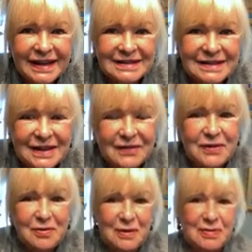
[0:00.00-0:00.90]
I see a
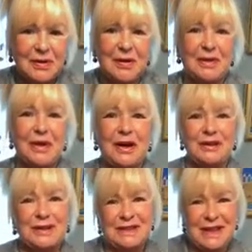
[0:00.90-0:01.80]
few people coming
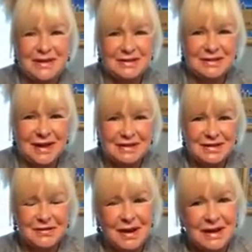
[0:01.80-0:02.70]
on just now, so
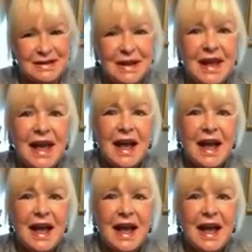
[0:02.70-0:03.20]
that's great.